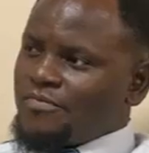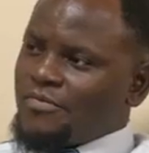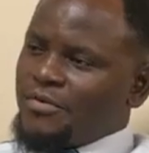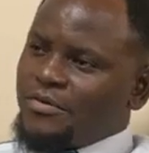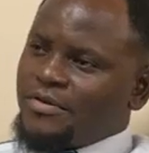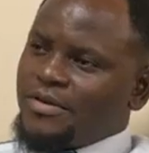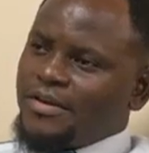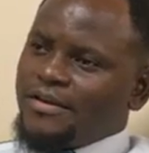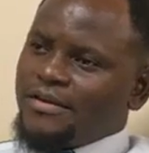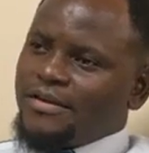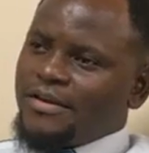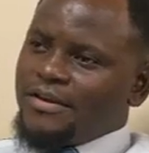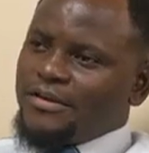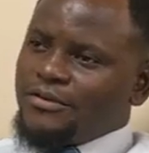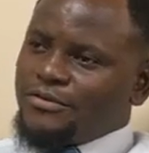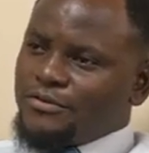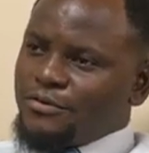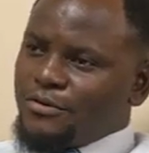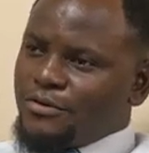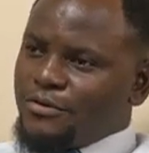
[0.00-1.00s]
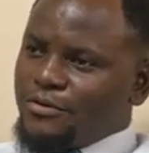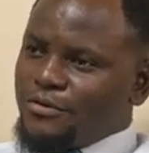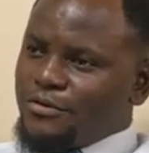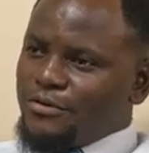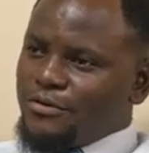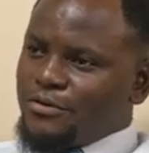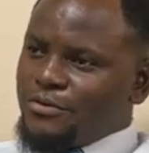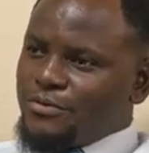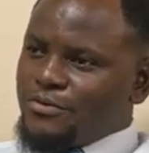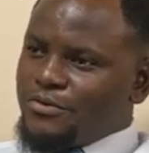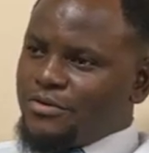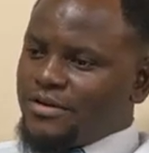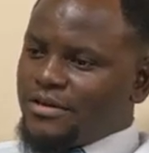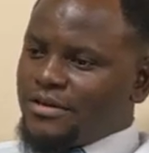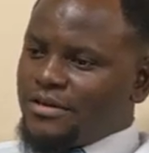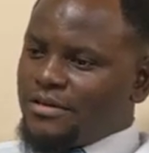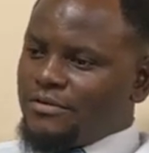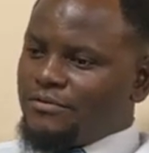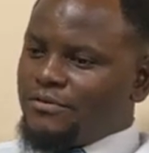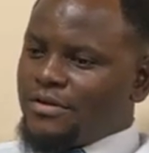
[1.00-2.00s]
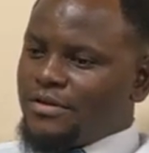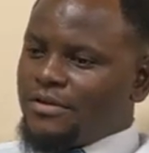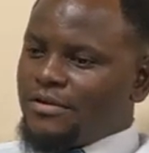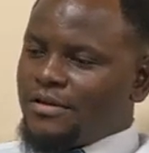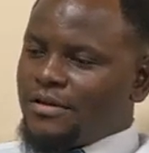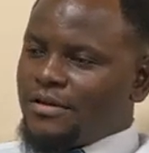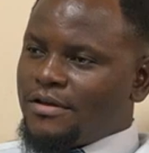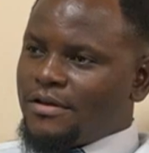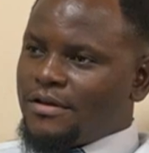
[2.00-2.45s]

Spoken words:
Okay, so you were given,